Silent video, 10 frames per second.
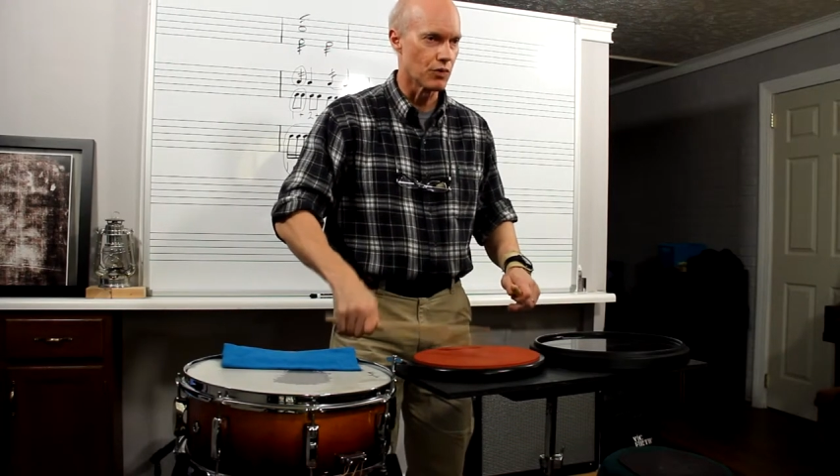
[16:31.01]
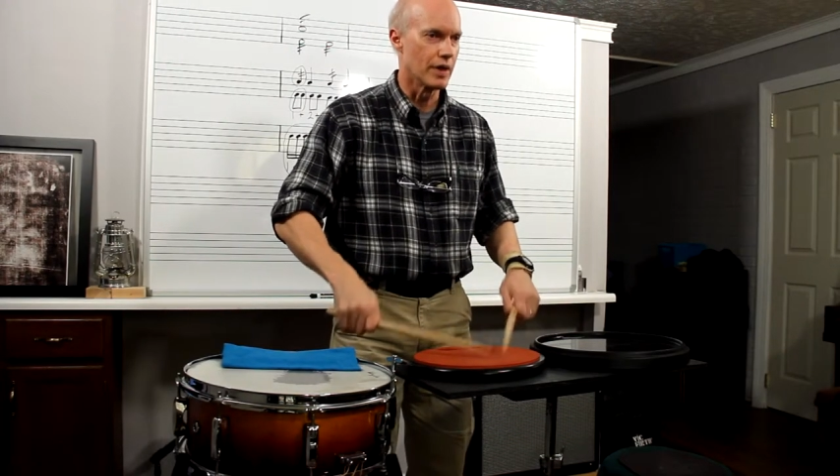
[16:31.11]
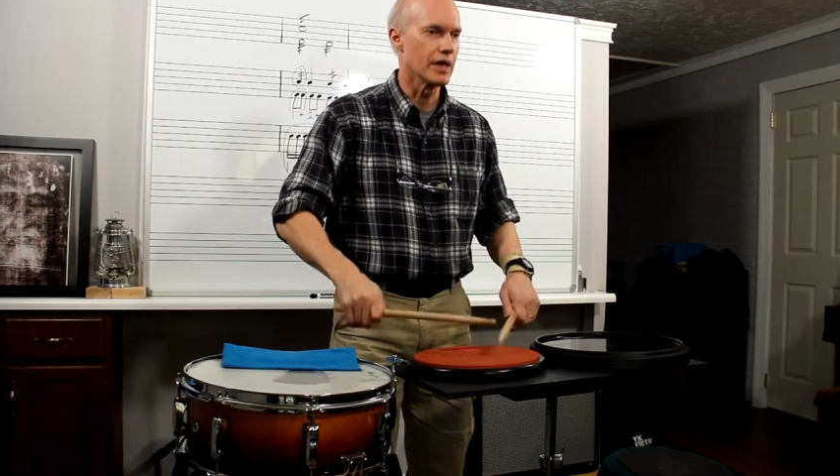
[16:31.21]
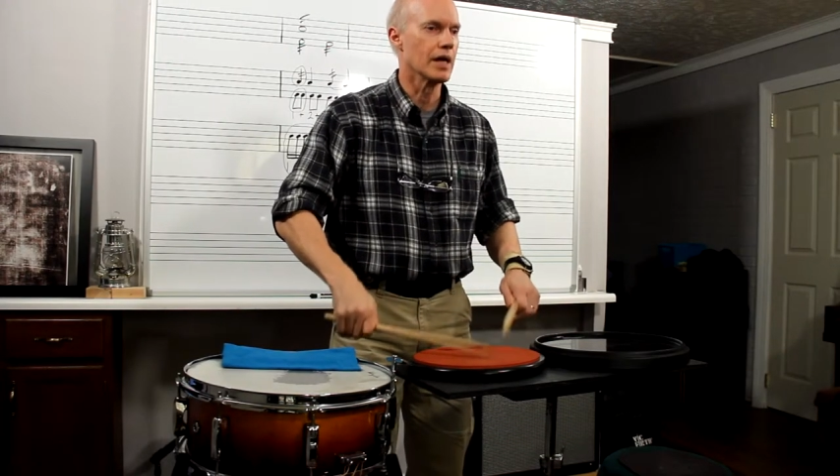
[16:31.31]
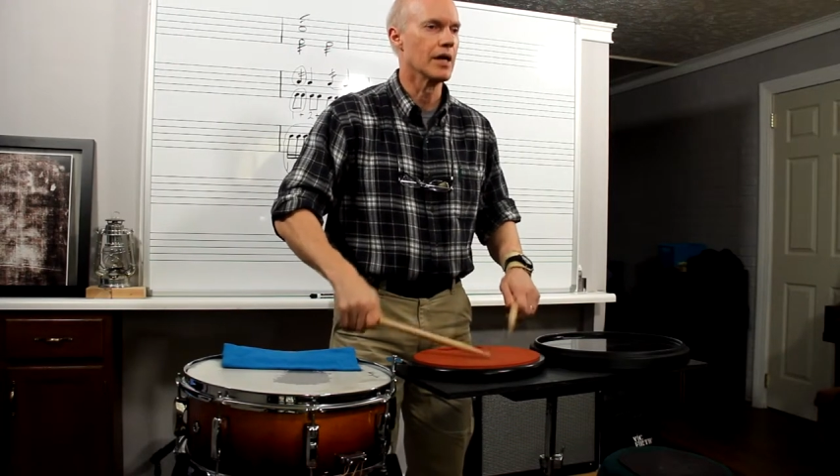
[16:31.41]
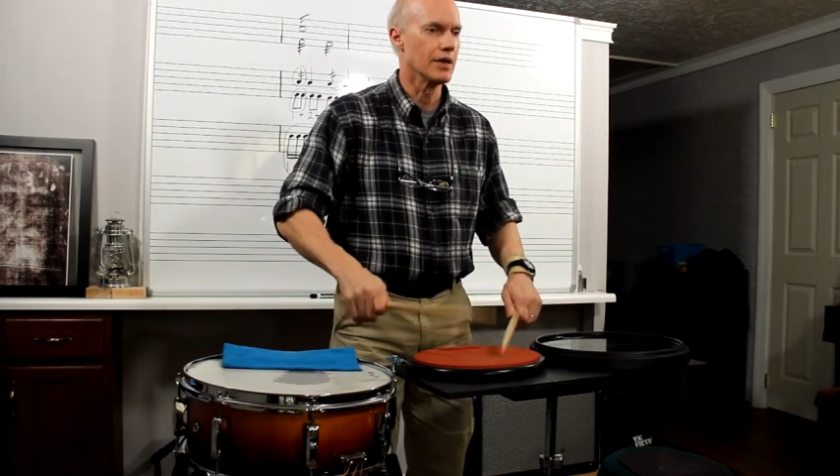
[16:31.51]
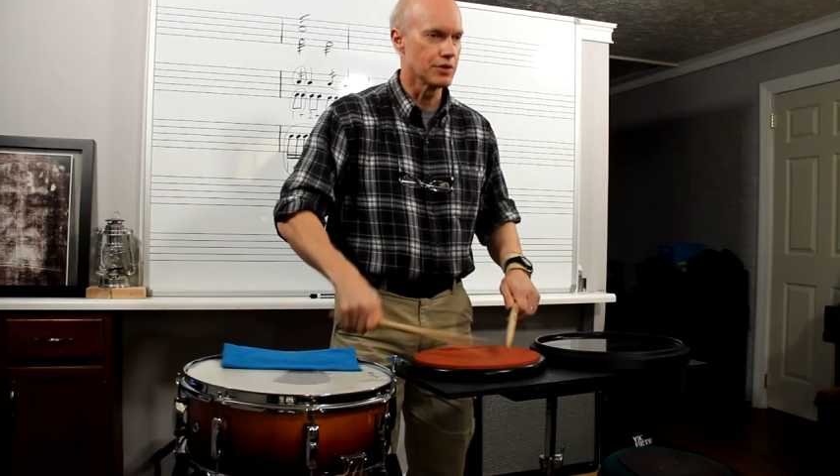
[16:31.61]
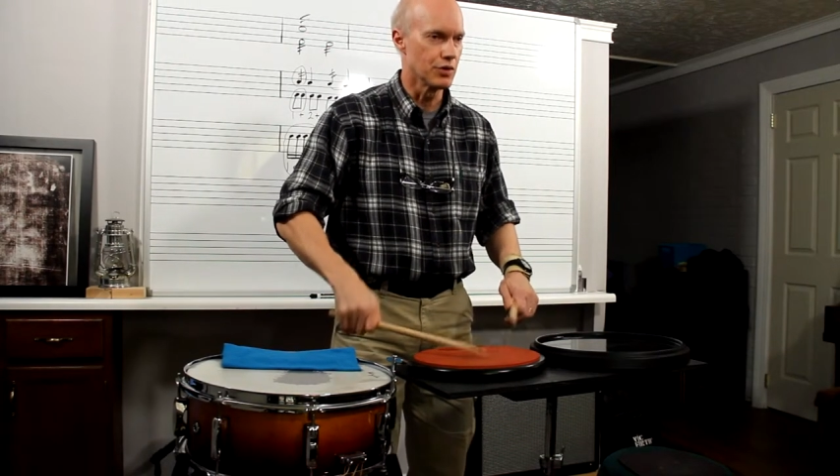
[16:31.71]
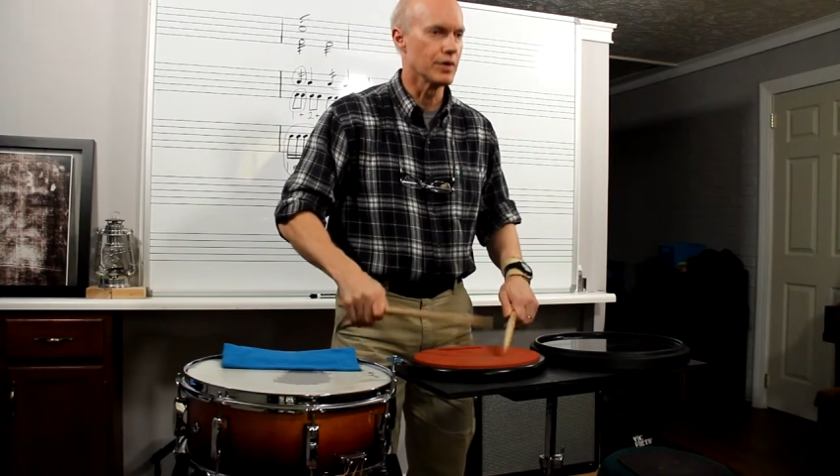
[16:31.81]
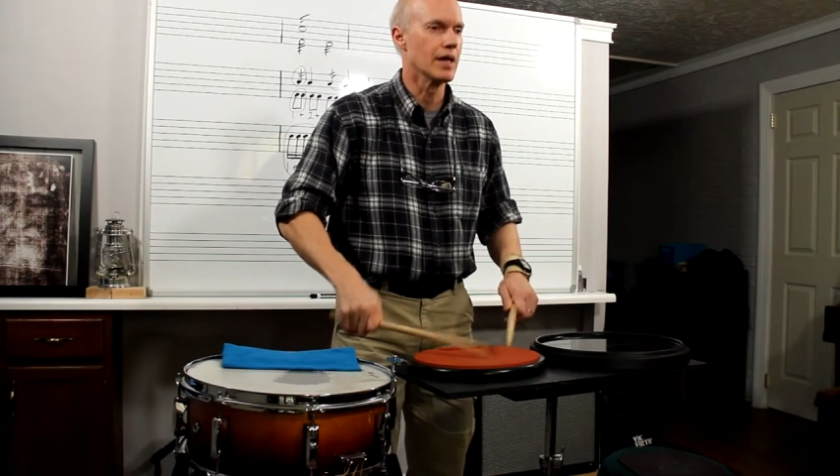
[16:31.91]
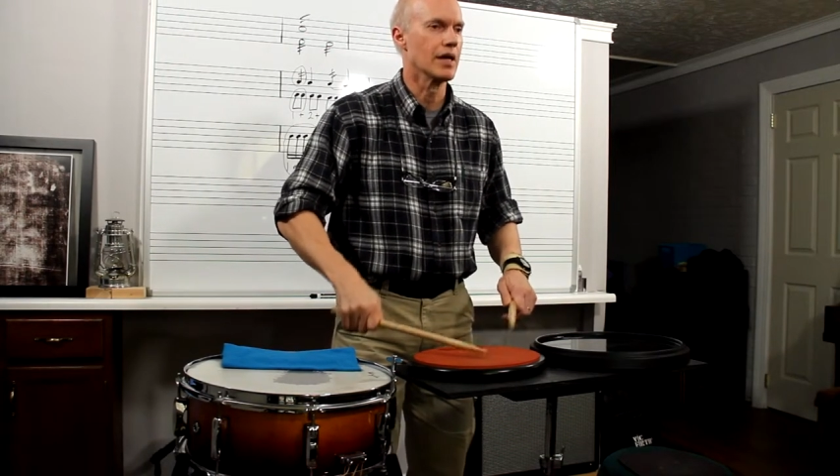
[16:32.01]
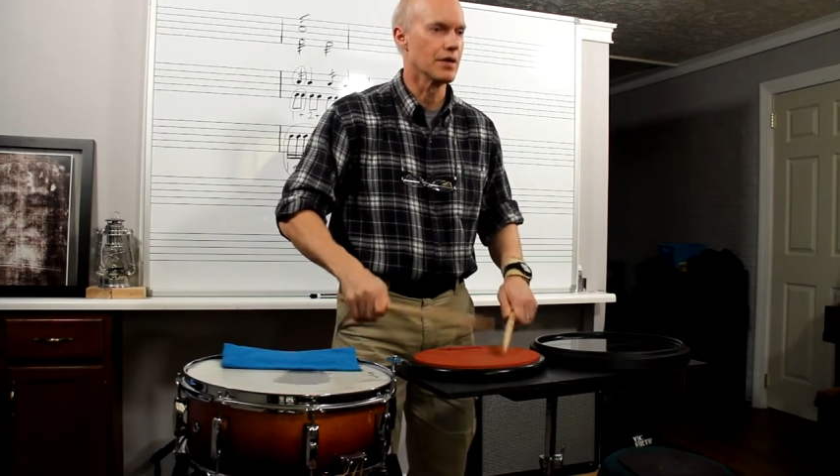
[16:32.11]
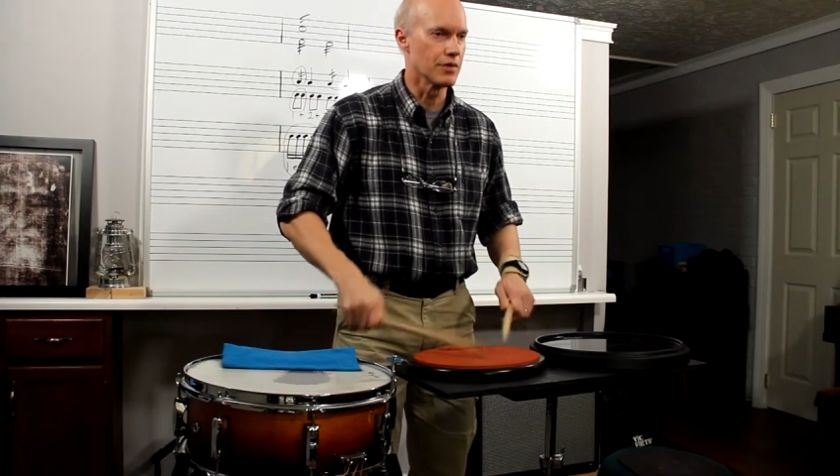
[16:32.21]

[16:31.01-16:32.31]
One e and a two e and a